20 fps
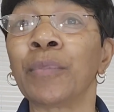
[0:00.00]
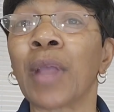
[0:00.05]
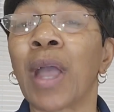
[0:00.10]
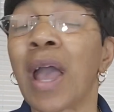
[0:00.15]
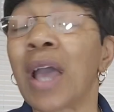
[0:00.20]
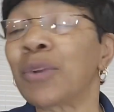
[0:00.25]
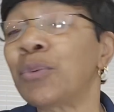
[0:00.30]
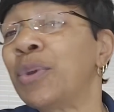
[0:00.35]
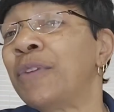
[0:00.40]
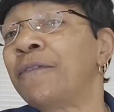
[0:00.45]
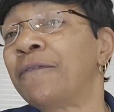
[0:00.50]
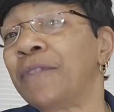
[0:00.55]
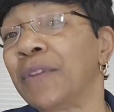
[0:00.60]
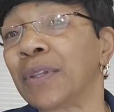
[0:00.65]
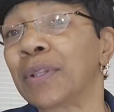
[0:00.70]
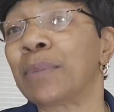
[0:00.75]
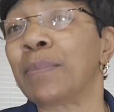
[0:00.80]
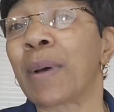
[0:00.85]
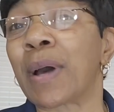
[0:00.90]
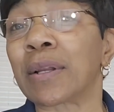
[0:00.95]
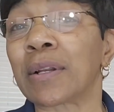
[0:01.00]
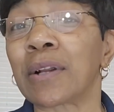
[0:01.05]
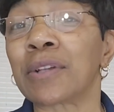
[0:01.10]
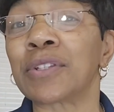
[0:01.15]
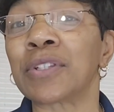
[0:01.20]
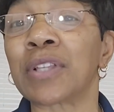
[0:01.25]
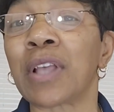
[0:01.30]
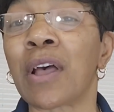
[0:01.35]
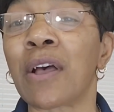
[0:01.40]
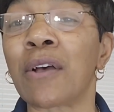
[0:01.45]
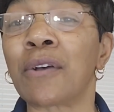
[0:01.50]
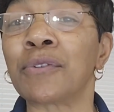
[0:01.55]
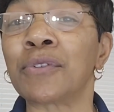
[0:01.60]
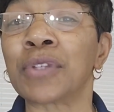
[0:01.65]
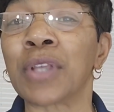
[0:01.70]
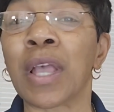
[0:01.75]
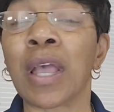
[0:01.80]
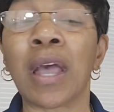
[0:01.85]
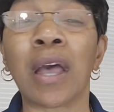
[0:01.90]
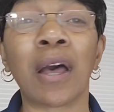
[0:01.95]
How do we feel about
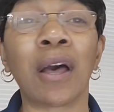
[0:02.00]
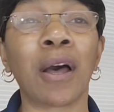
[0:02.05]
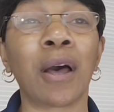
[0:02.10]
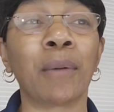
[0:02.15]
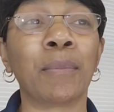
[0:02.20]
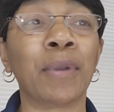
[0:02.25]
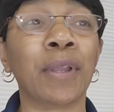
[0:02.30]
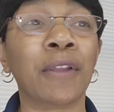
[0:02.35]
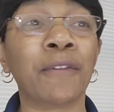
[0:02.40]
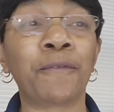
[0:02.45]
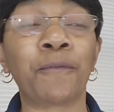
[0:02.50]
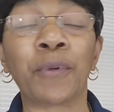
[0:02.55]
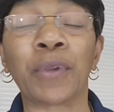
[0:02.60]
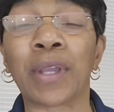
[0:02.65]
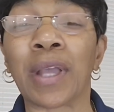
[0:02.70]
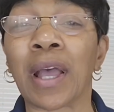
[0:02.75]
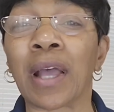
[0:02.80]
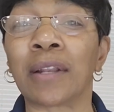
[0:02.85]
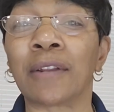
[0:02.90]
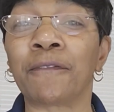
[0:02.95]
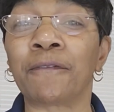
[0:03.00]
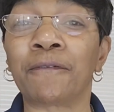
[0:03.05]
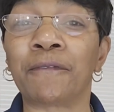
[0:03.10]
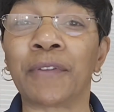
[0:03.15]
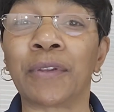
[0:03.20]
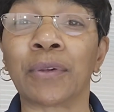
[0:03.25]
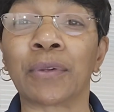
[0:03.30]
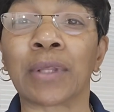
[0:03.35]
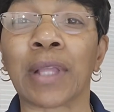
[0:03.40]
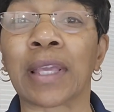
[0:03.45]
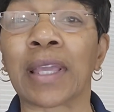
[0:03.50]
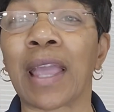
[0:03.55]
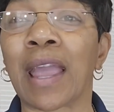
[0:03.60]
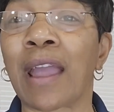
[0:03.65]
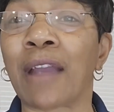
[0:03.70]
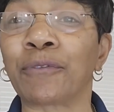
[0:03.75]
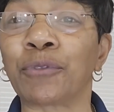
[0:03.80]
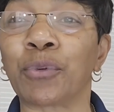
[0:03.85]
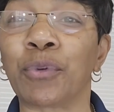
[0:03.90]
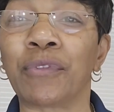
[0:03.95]
ourselves? If we kind of feel like
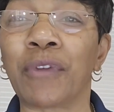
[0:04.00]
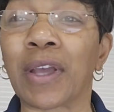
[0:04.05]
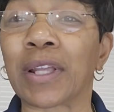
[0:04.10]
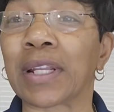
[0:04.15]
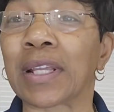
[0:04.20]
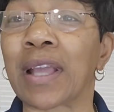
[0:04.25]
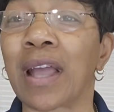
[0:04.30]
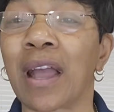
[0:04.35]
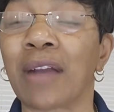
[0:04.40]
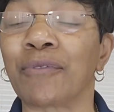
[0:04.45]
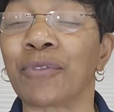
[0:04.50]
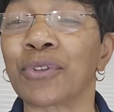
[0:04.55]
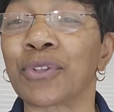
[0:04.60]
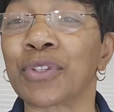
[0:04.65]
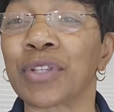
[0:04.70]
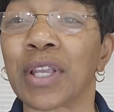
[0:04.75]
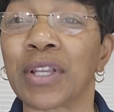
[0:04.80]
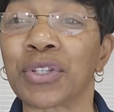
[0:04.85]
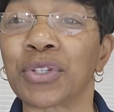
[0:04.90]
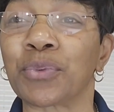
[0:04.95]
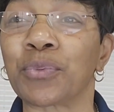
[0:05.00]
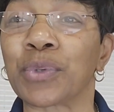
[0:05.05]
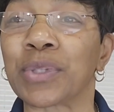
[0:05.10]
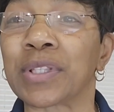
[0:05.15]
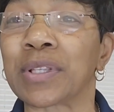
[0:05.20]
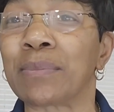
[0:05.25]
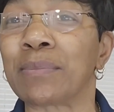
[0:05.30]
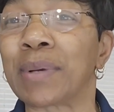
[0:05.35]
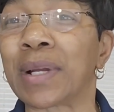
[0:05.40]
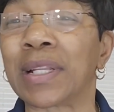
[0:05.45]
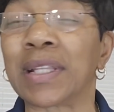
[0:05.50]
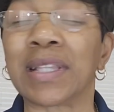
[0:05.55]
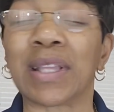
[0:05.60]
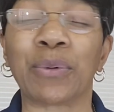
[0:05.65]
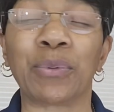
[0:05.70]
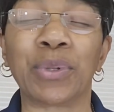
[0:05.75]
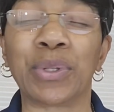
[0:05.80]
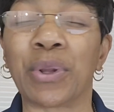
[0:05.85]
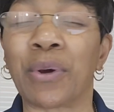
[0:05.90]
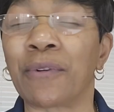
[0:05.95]
after we've had a conversation with somebody
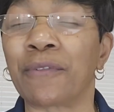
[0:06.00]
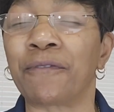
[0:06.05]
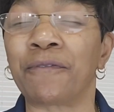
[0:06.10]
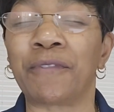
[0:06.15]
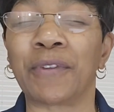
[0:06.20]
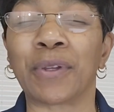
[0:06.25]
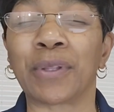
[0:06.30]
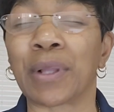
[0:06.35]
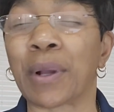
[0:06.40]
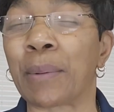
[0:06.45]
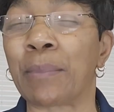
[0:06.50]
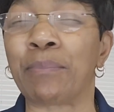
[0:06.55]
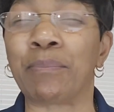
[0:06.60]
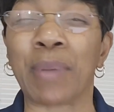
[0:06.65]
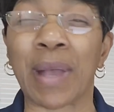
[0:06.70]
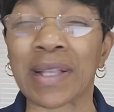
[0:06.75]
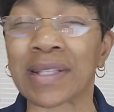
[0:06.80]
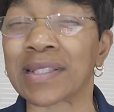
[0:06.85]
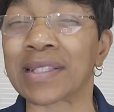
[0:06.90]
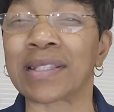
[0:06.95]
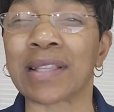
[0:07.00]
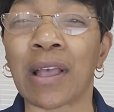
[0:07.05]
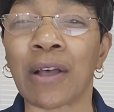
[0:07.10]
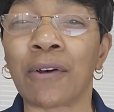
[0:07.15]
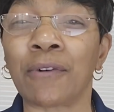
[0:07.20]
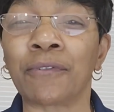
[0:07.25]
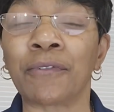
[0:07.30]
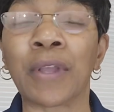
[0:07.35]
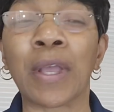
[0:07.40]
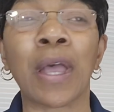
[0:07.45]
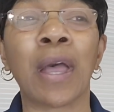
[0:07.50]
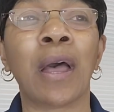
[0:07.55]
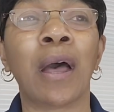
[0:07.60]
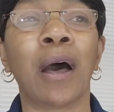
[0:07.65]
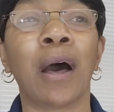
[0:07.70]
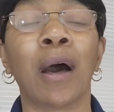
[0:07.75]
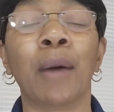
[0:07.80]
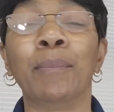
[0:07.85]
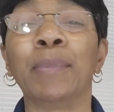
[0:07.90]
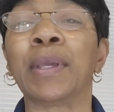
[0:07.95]
that we don't feel our best self
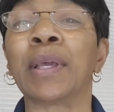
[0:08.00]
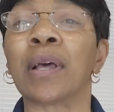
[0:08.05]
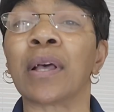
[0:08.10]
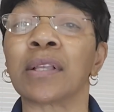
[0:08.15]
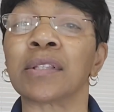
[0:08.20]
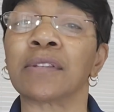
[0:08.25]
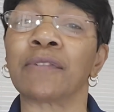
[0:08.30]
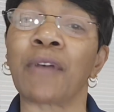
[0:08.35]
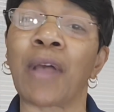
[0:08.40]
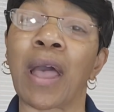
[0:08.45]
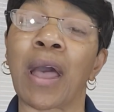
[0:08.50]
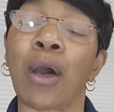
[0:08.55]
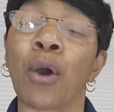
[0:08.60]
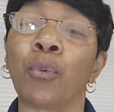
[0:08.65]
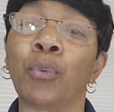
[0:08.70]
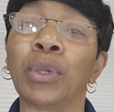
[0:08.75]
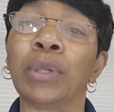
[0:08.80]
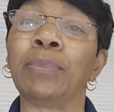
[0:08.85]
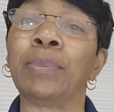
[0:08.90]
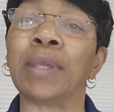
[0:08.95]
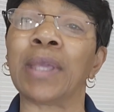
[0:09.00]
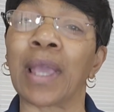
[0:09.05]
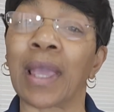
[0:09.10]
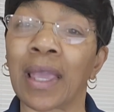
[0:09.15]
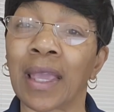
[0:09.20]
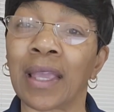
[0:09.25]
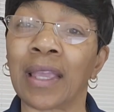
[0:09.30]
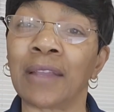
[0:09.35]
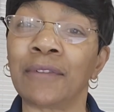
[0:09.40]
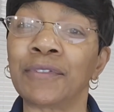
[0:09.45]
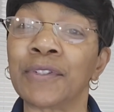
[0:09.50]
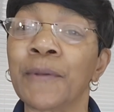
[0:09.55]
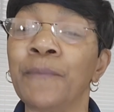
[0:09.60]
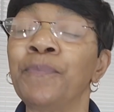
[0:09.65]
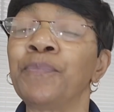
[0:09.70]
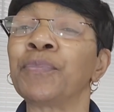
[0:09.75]
because of how we behaved,